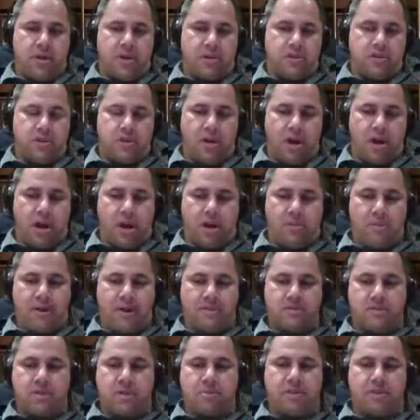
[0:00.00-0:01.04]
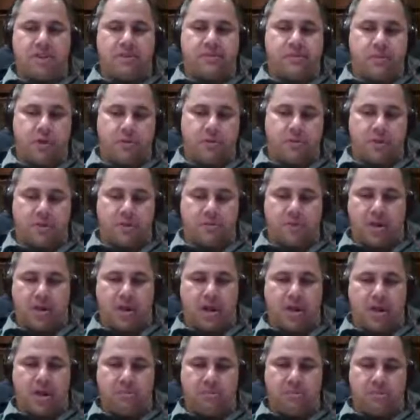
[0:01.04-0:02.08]
So I'm having trouble with the formula, but
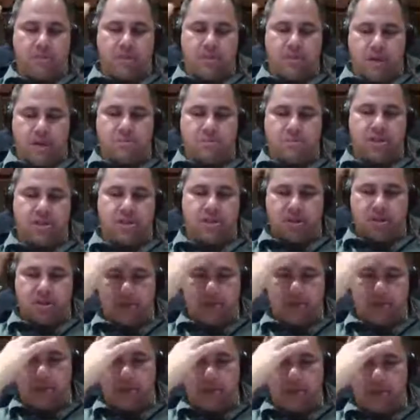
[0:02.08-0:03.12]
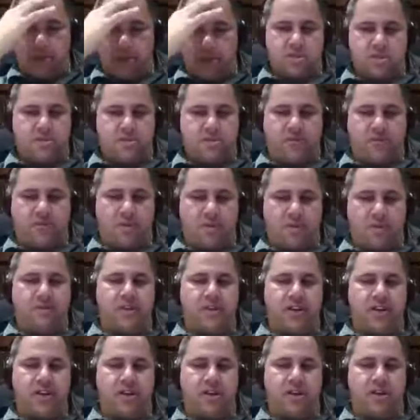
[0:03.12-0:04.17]
I'm still assuming, because from the
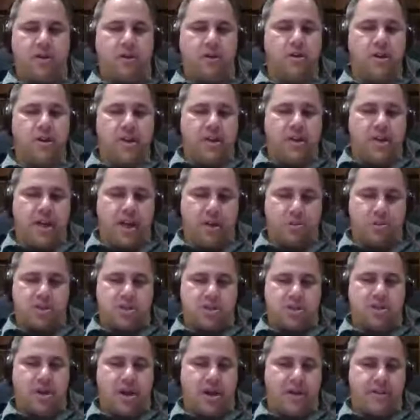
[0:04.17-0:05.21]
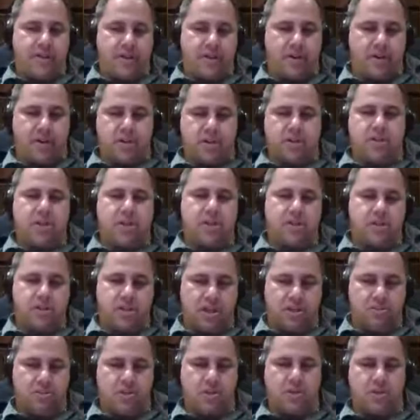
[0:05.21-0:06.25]
video he was talking about how they're sales team,
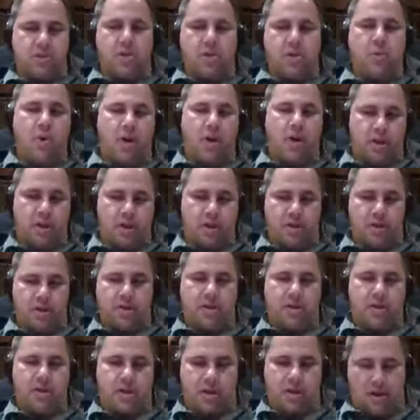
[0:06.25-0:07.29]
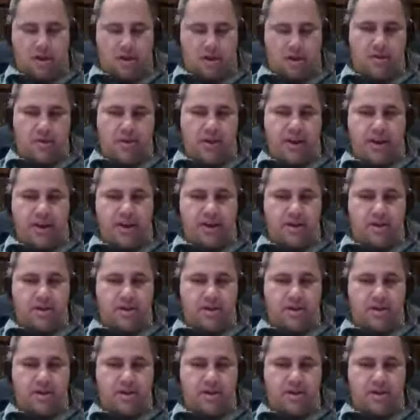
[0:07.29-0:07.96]
they're doing well and all that.